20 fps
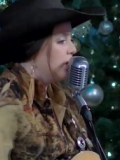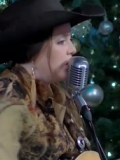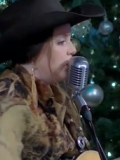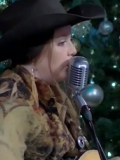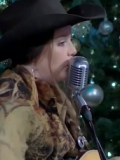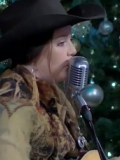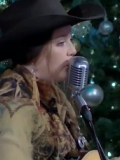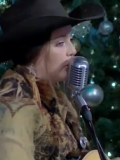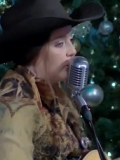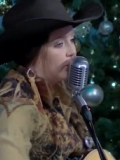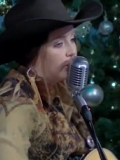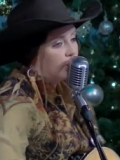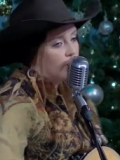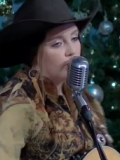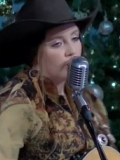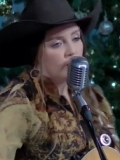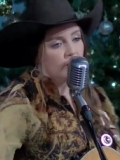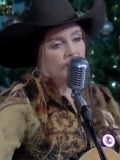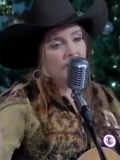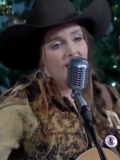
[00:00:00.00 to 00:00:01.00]
Well,
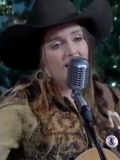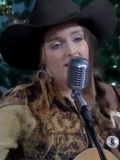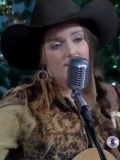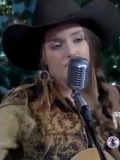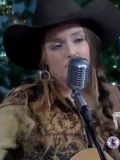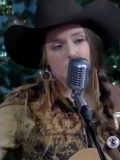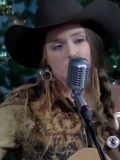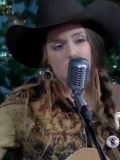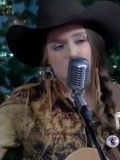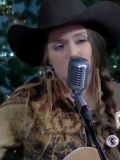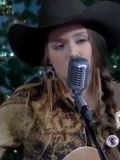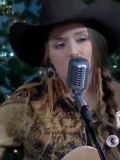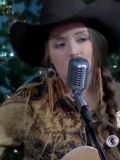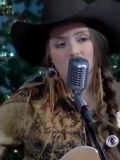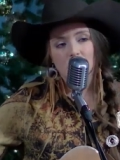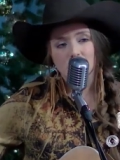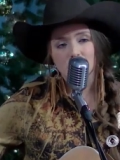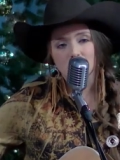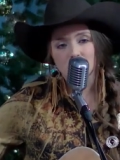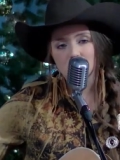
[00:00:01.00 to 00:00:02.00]
you could have your
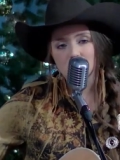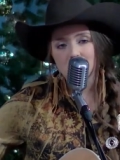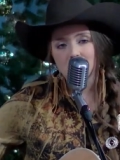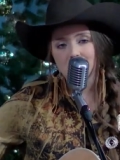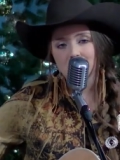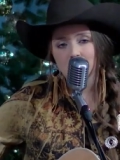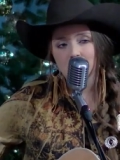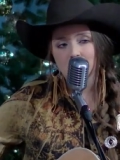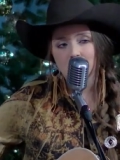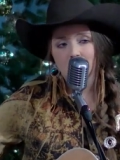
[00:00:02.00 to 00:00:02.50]
choice of men,